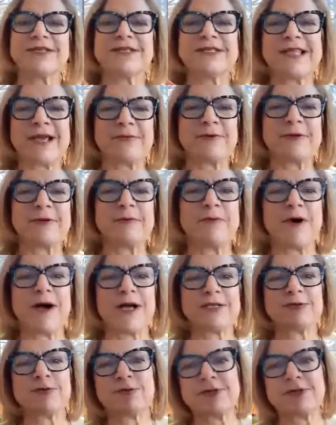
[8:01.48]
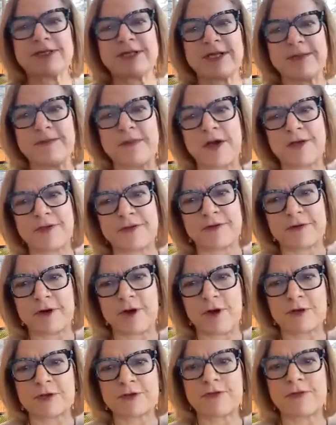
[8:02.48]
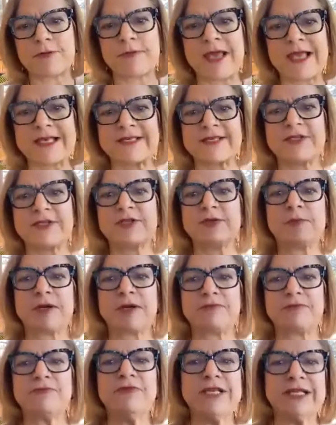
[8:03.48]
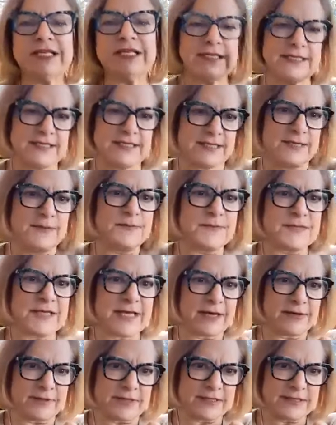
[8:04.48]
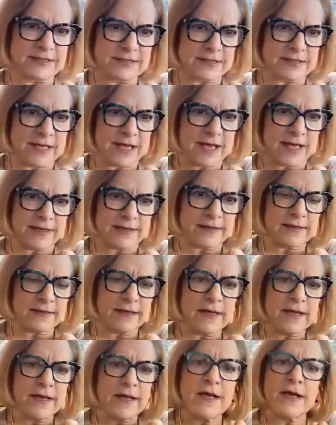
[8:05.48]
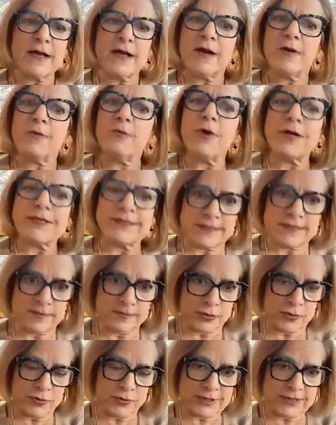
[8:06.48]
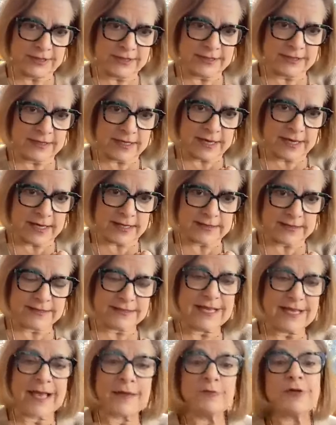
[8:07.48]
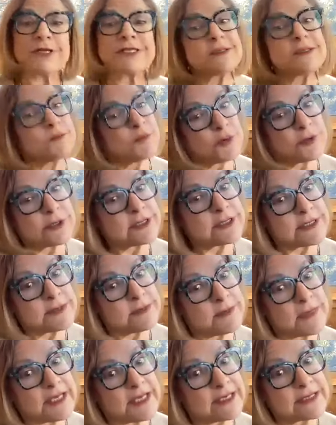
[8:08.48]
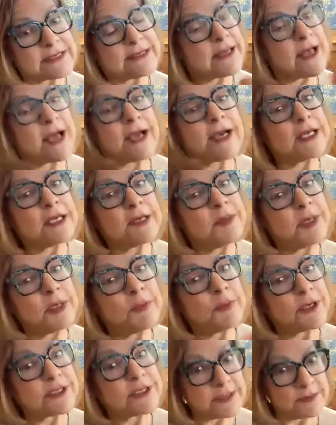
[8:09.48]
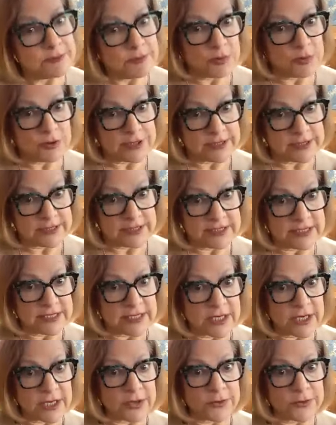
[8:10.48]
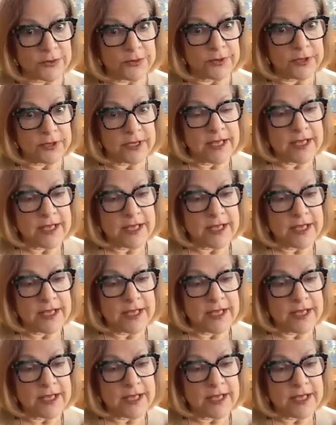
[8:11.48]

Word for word: us that we want or some other cultural message, but really deep down inside, what's important to us. And what's important to me is not going to be what's important to you.